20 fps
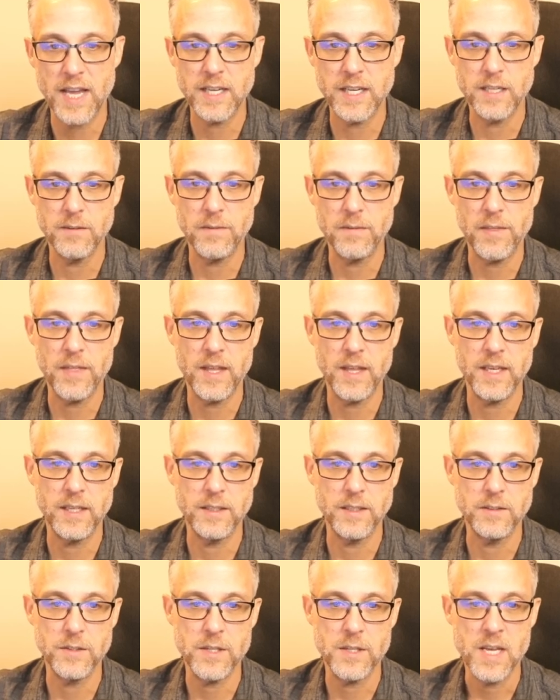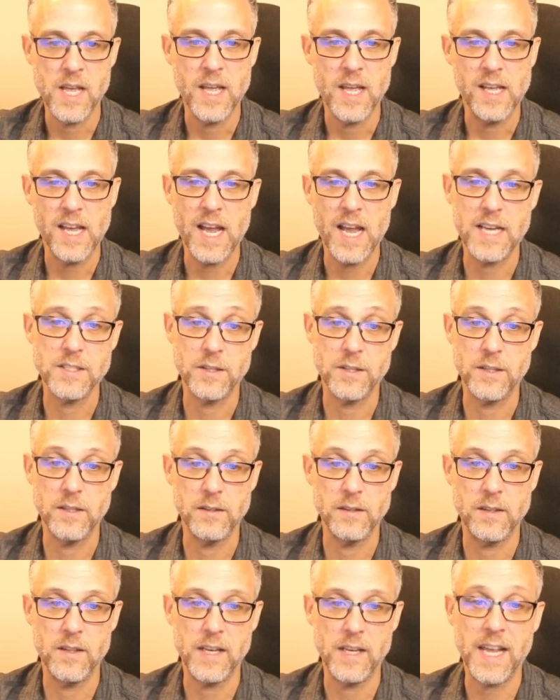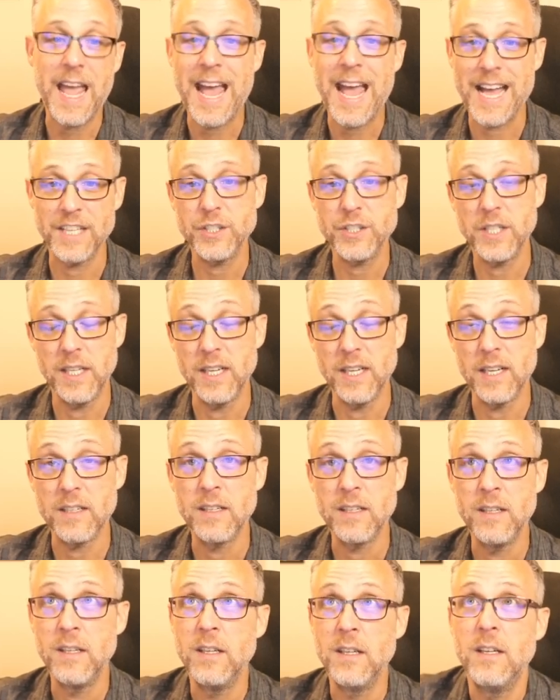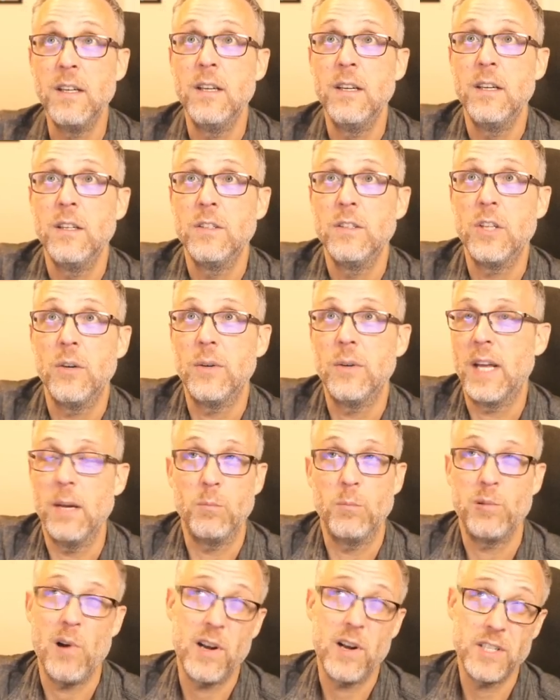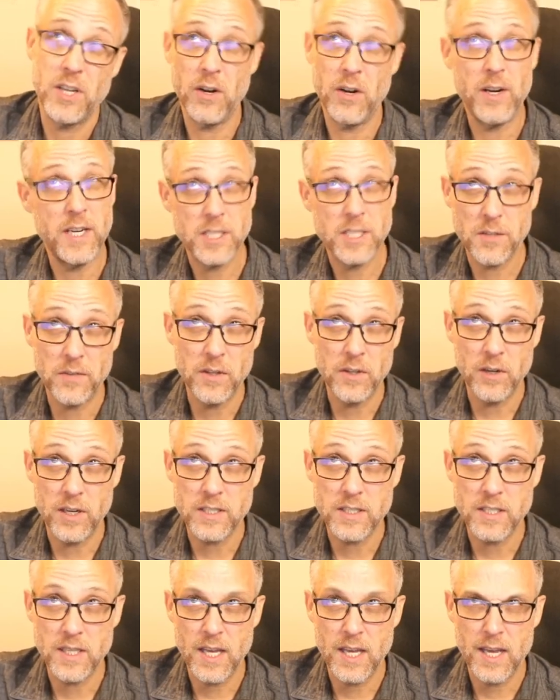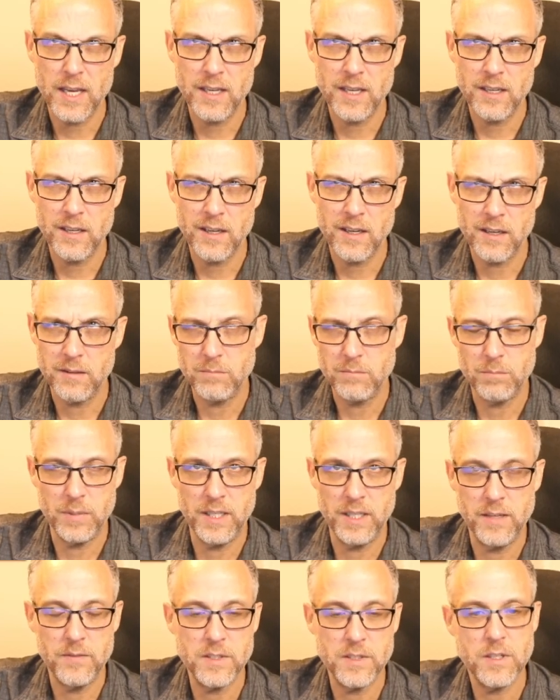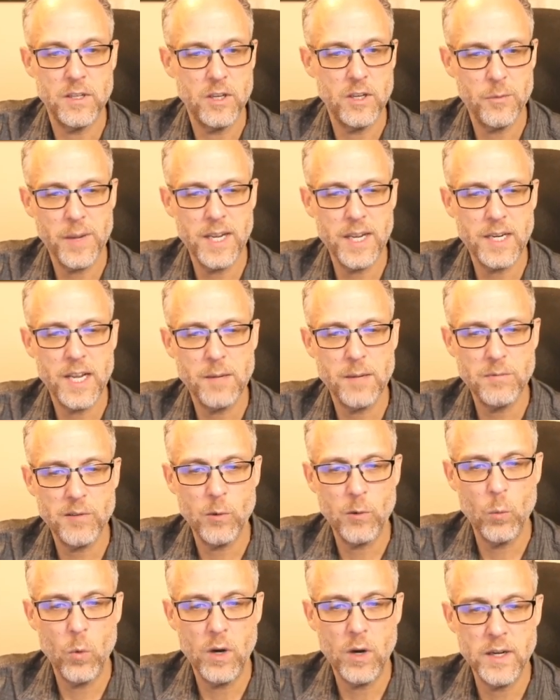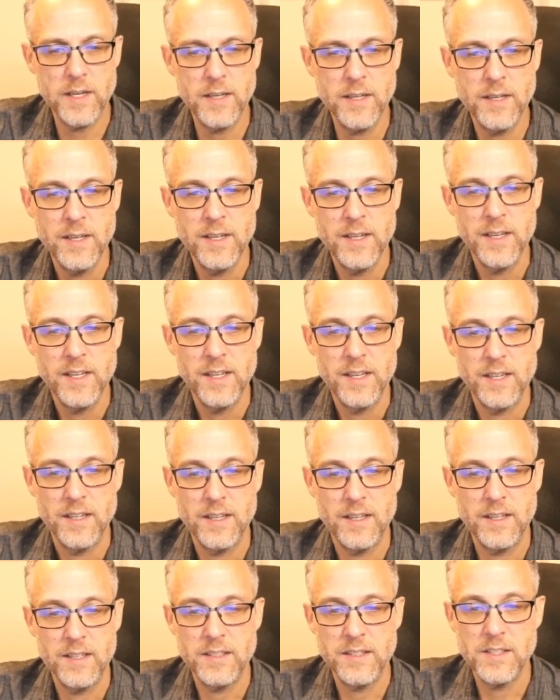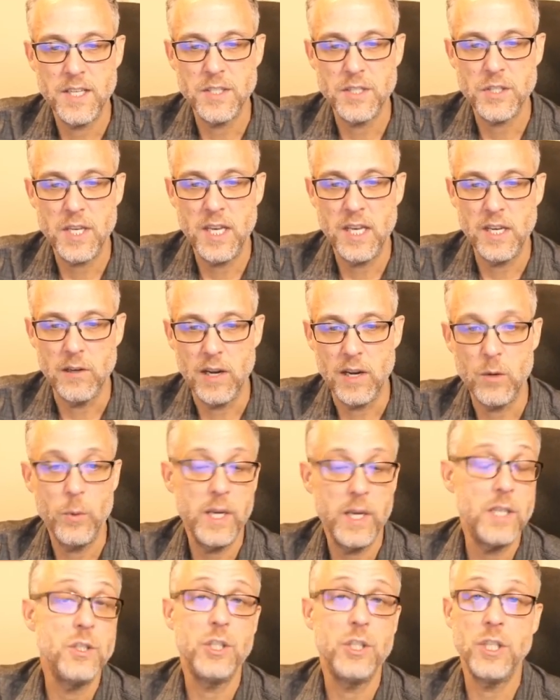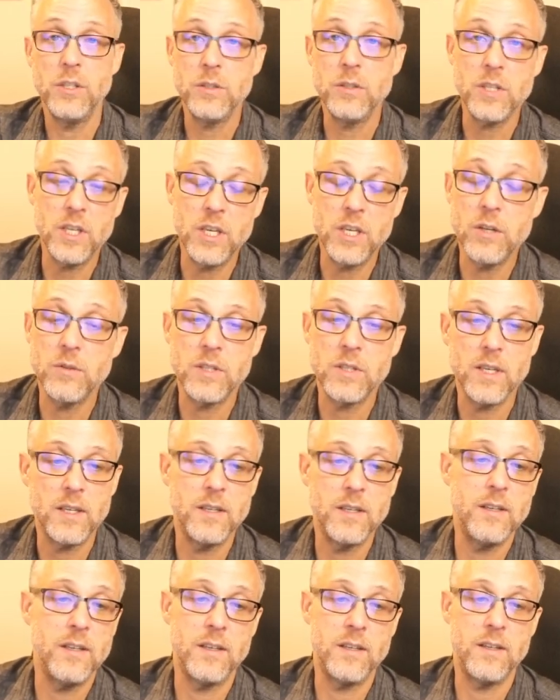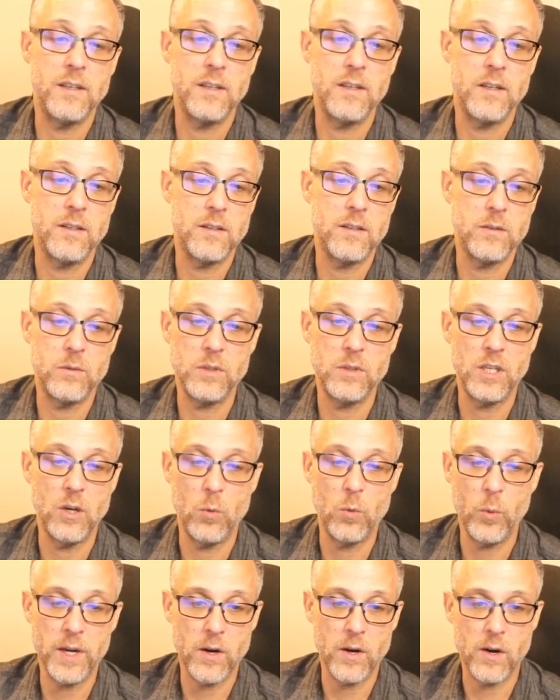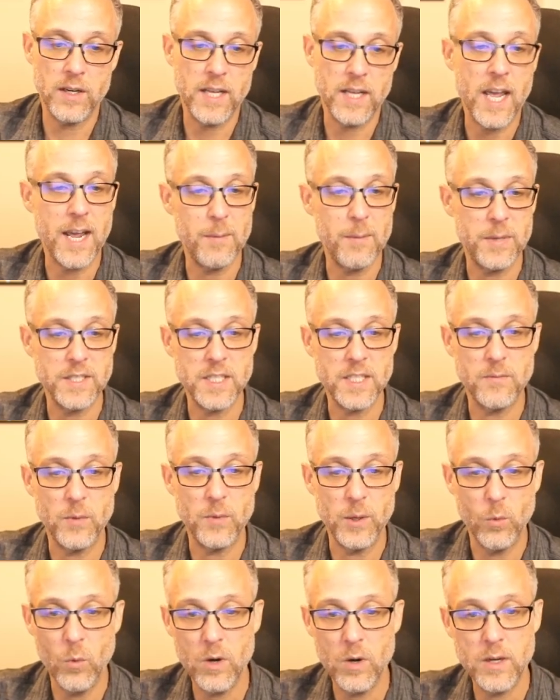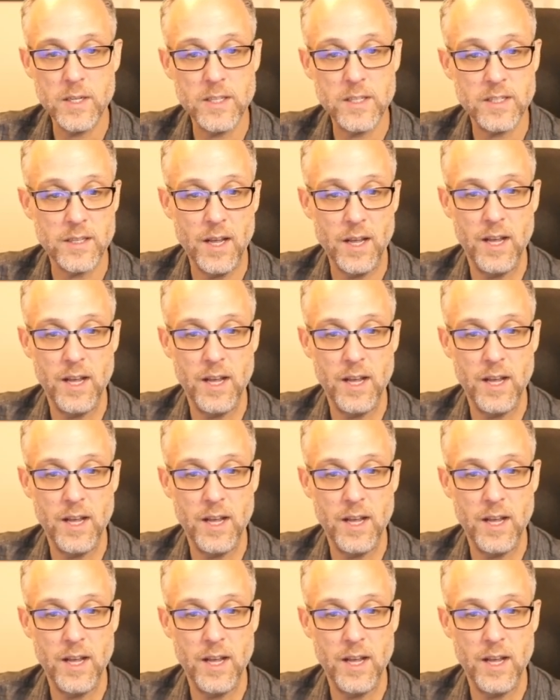end of things has the cache in it. So again, proxy.sfu.ca, I believe is the domain name for one, sits here. And we can choose to use it, when on campus if we want.